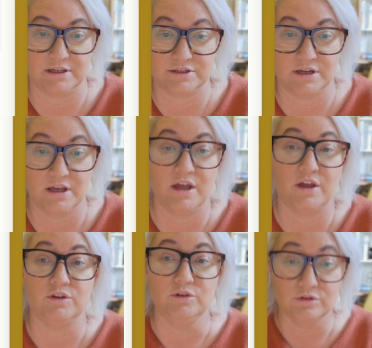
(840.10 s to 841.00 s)
knowledge.
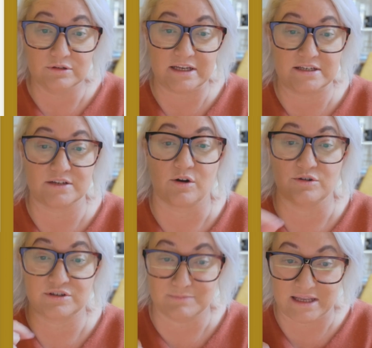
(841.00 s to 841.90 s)
You need to
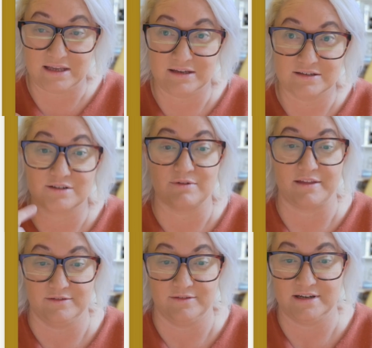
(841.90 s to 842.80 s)
coach me to
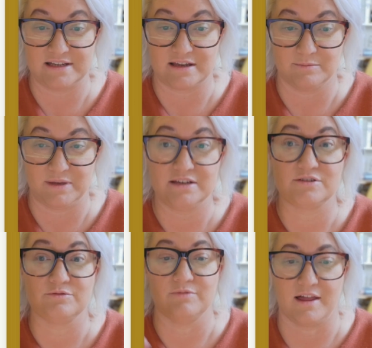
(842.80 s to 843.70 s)
write the 30-second
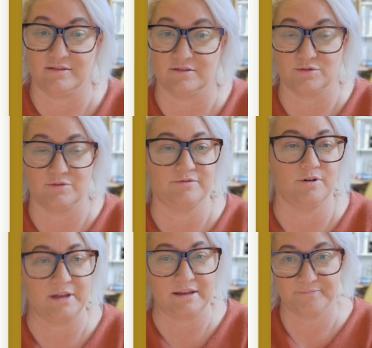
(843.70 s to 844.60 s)
pitch rather than do it
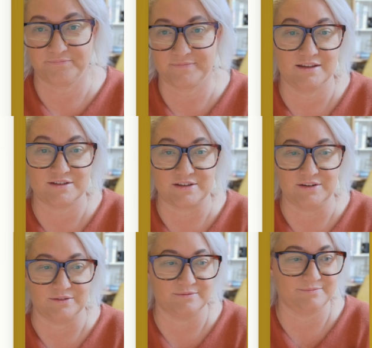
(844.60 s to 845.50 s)
for me.
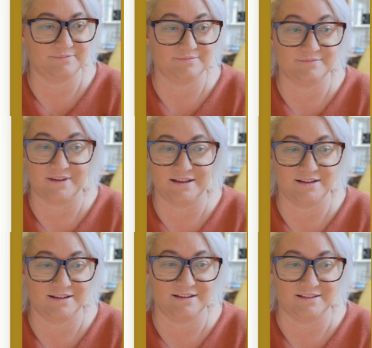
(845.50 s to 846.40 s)
So,
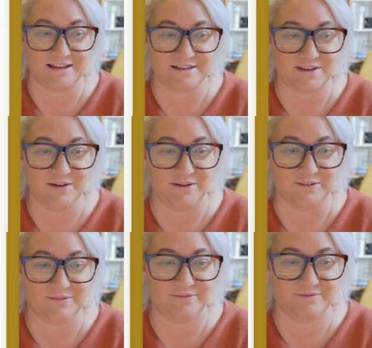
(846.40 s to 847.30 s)
let's
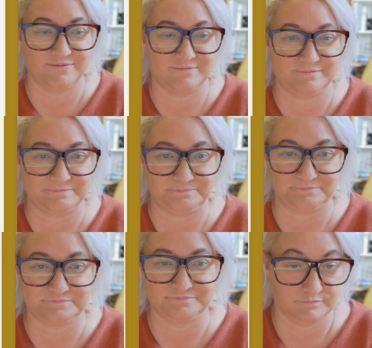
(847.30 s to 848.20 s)
go.
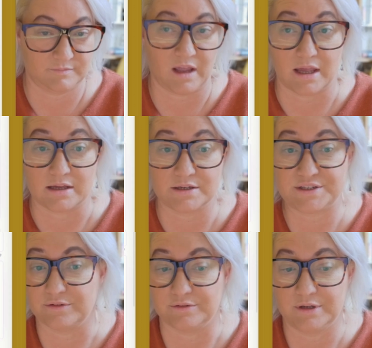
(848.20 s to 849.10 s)
Okay,
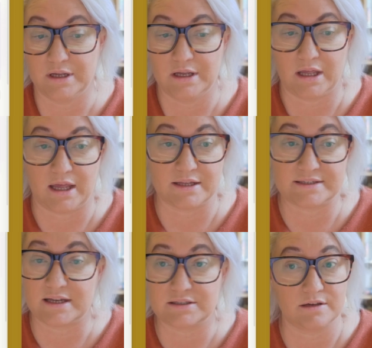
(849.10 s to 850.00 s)
so,
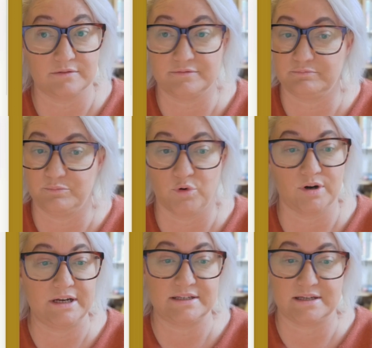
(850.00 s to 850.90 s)
starts off
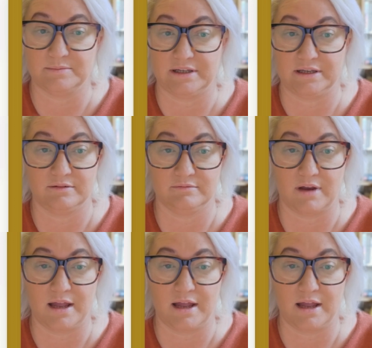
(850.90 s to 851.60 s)
pretty simply,